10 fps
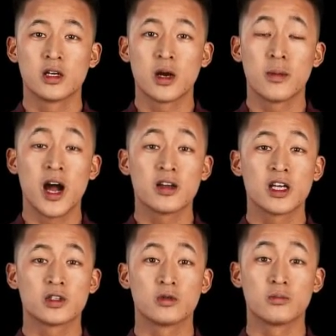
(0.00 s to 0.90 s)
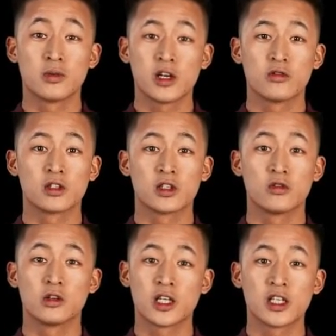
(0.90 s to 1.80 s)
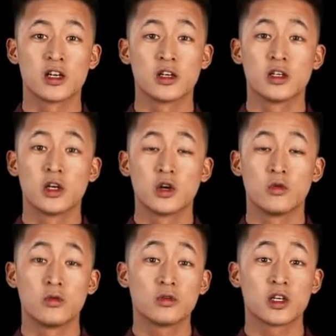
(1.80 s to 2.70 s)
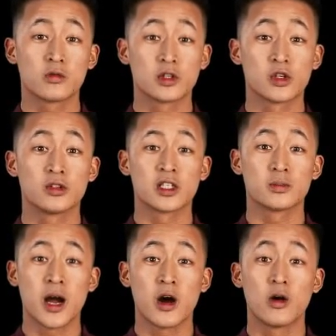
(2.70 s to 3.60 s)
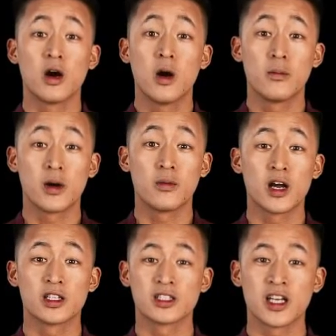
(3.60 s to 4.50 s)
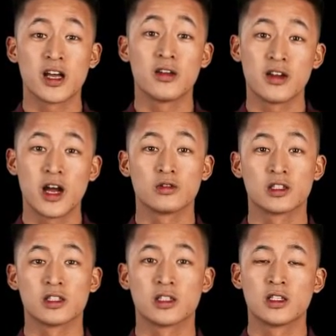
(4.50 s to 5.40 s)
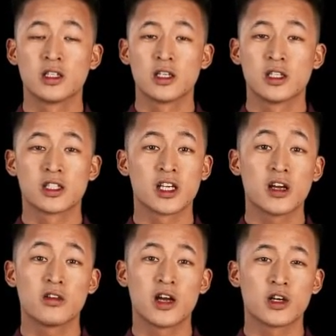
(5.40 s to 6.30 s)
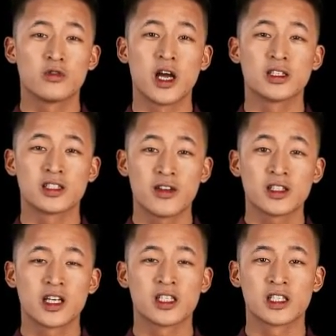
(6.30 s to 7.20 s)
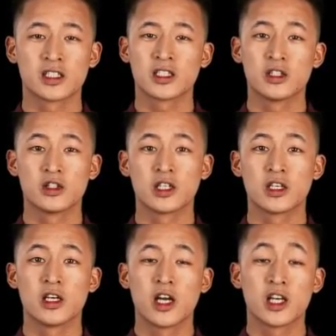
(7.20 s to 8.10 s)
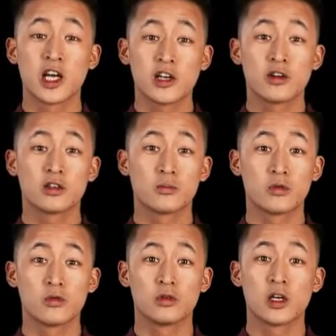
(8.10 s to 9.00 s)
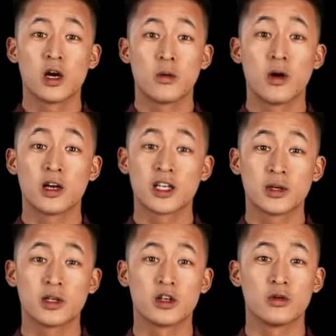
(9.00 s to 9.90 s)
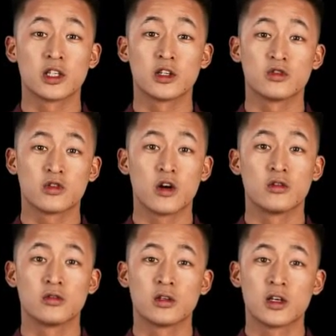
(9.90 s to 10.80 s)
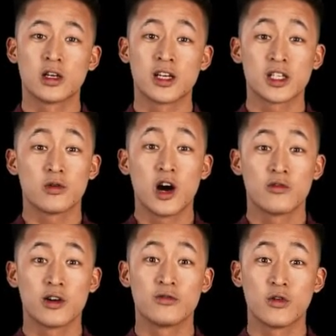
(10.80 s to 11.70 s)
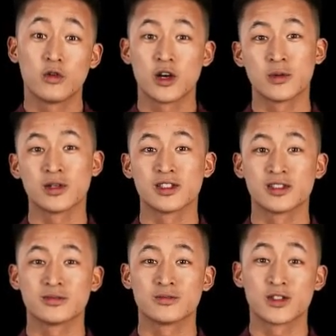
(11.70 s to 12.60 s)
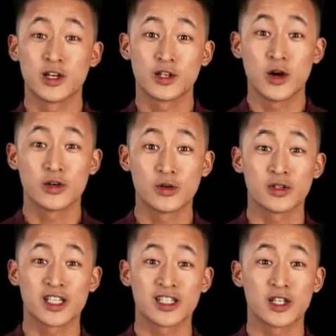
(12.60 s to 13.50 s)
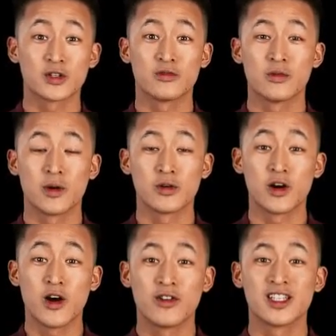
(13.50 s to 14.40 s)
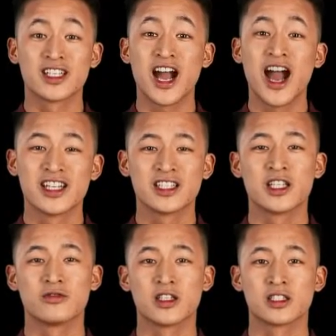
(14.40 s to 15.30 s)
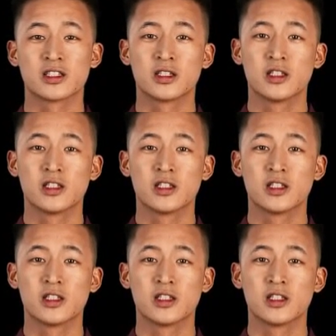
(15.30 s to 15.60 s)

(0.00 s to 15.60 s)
Pair this with Beerus, your leader, who also reduces power by minus 10,000. Together they create devastating synergy, clearing the board while keeping you in control. That's why I run 4 copies. Son Goku is essential for both offense and defense.